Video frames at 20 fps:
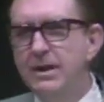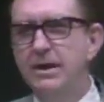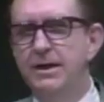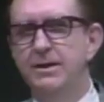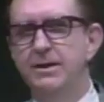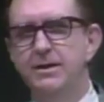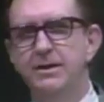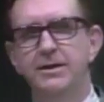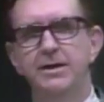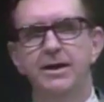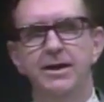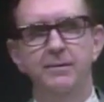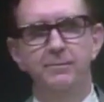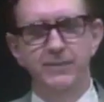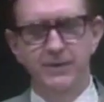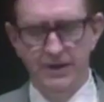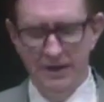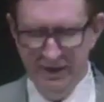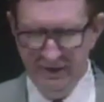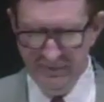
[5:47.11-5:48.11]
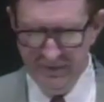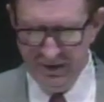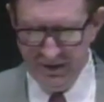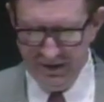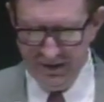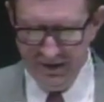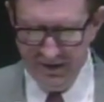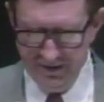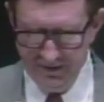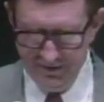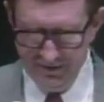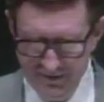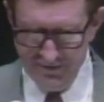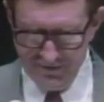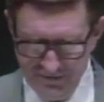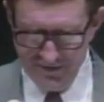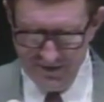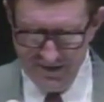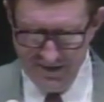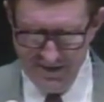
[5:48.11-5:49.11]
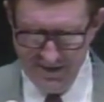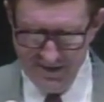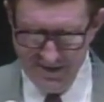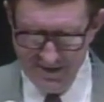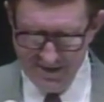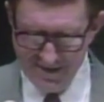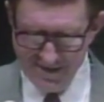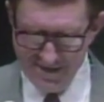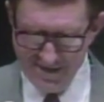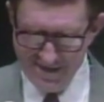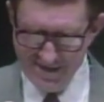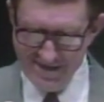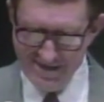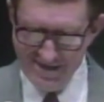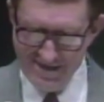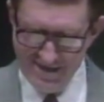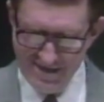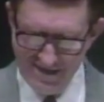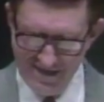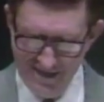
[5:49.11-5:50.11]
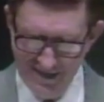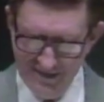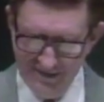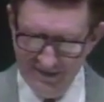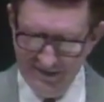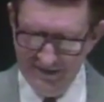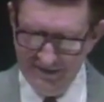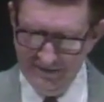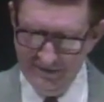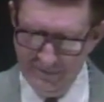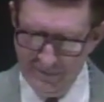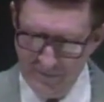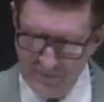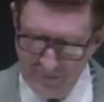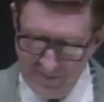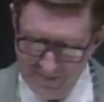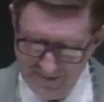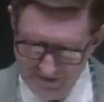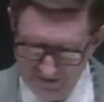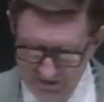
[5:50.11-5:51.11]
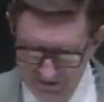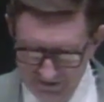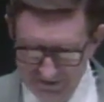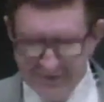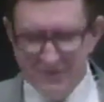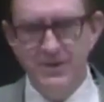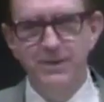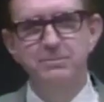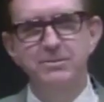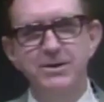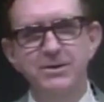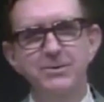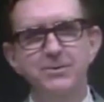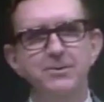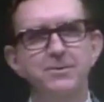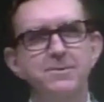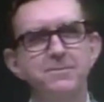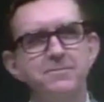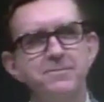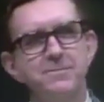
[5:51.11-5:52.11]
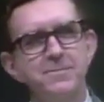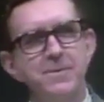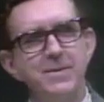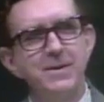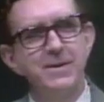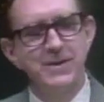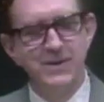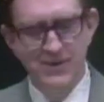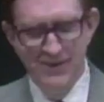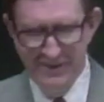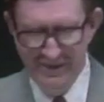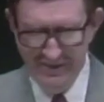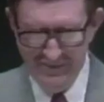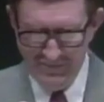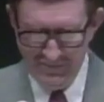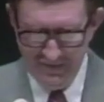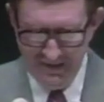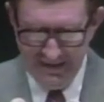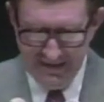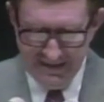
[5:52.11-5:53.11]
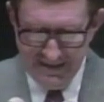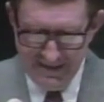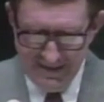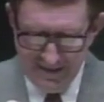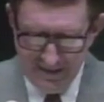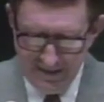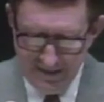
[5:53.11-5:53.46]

uh, I'm, I'm not here to see anything except you, really.